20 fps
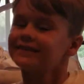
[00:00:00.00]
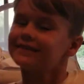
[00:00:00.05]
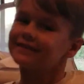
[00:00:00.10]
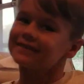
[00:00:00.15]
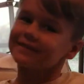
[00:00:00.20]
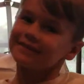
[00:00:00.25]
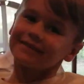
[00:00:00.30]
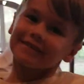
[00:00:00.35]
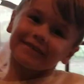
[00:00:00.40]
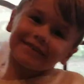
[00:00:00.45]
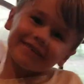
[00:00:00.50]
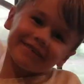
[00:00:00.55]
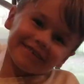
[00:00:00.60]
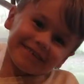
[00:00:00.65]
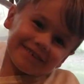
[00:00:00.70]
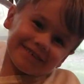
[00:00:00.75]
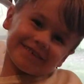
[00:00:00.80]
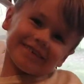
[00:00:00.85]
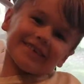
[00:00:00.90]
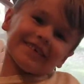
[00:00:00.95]
you're excited
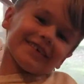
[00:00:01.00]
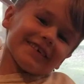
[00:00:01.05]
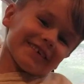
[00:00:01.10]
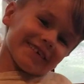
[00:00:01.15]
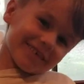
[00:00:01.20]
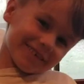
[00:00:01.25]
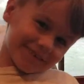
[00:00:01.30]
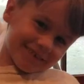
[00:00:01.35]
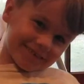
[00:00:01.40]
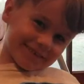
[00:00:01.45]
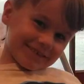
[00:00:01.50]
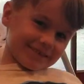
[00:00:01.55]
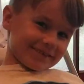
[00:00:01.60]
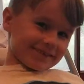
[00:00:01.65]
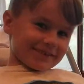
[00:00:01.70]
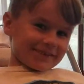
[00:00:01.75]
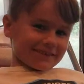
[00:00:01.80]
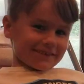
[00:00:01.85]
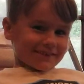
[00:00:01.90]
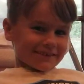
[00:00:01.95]
for what's to come in the
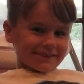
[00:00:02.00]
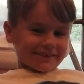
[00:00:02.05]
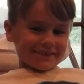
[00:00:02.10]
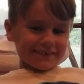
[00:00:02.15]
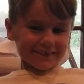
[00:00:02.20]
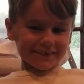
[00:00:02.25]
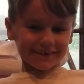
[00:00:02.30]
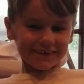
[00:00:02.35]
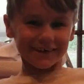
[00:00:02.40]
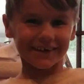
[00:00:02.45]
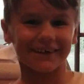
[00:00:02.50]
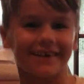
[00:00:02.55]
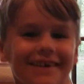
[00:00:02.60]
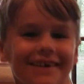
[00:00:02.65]
year? Mm